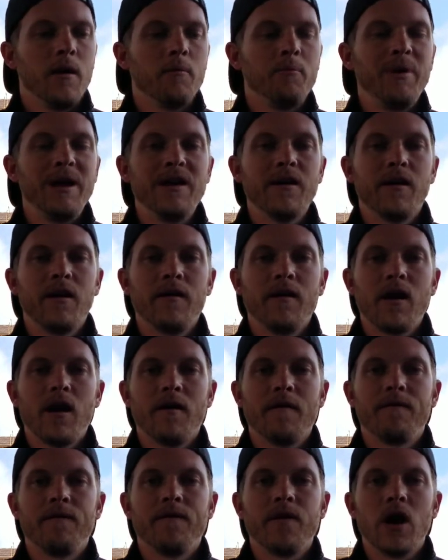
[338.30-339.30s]
be a
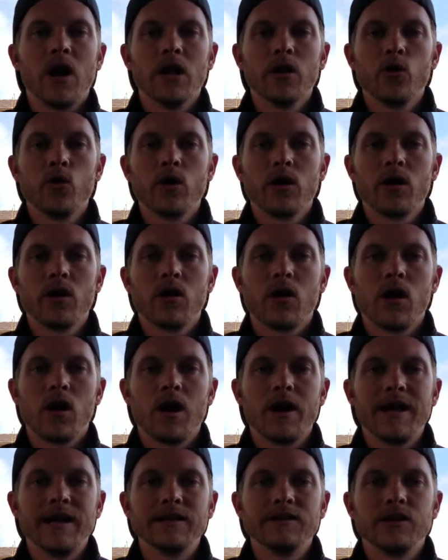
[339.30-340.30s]
follower
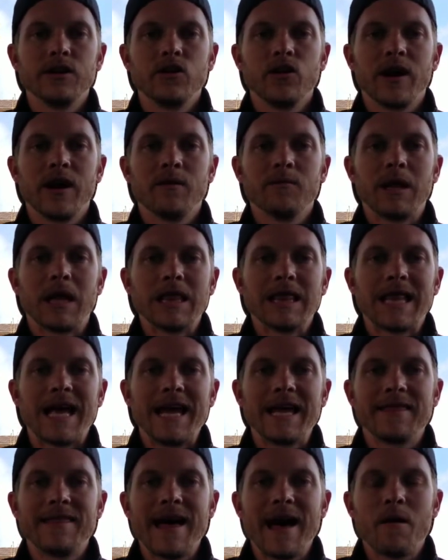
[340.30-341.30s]
on Instagram,
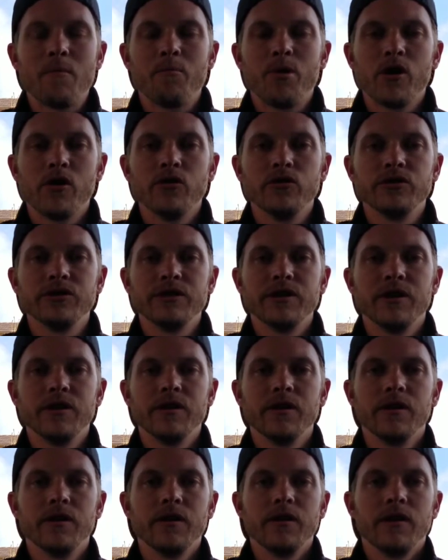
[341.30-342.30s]
like that post,
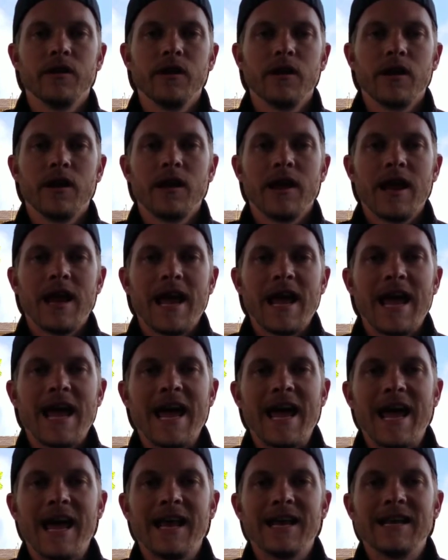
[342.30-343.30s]

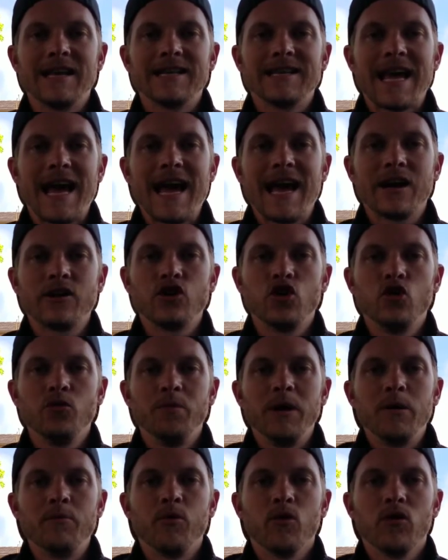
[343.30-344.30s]
and tag two
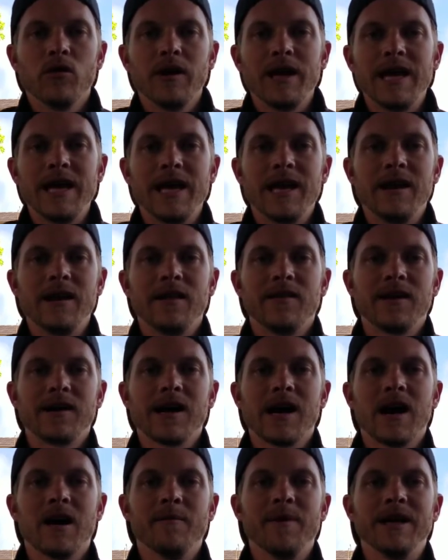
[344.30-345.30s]
people in the
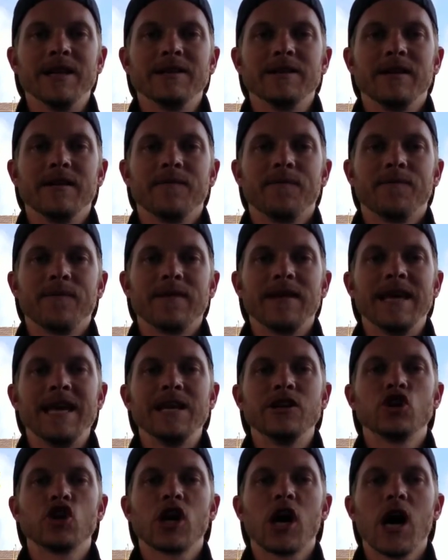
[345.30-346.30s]
comments.
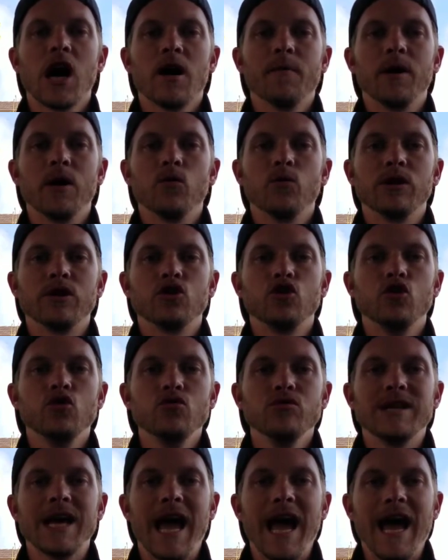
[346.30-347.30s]
Each comment with
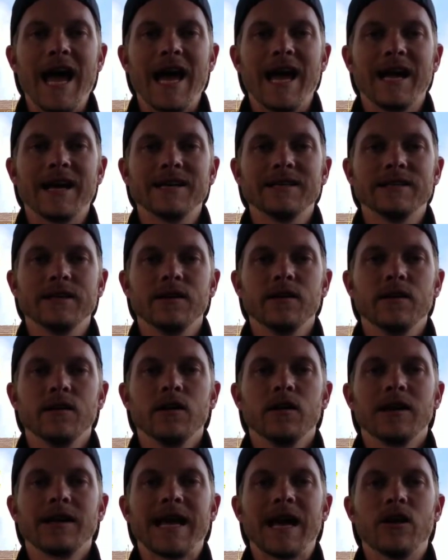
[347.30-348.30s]
two tags
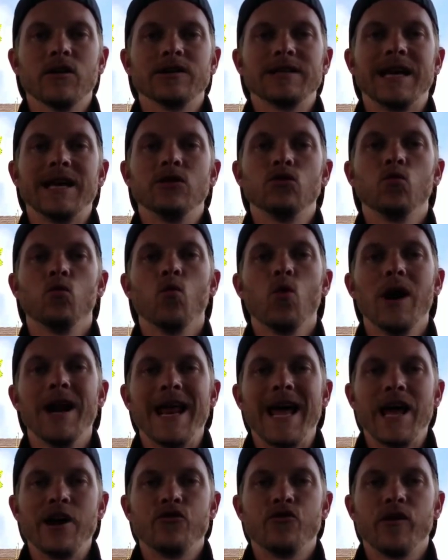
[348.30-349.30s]
counts as one
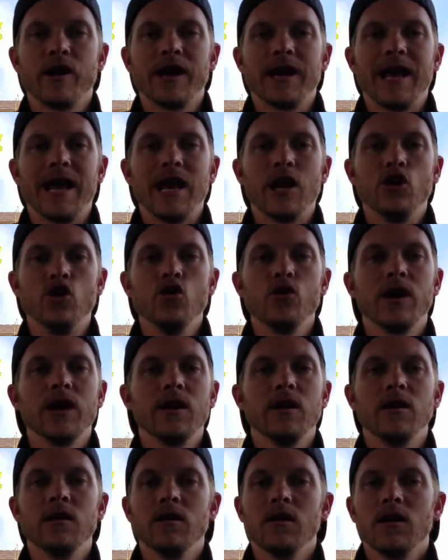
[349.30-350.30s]
entry, and you
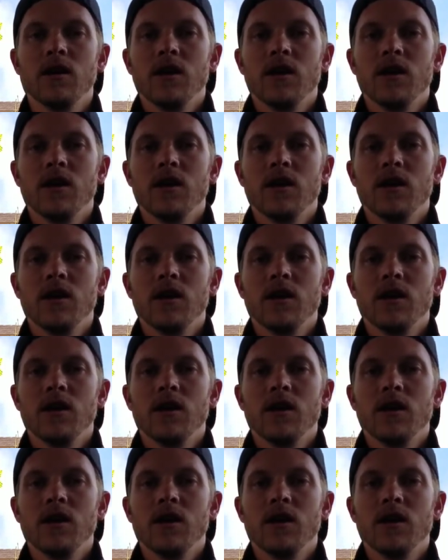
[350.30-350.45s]
can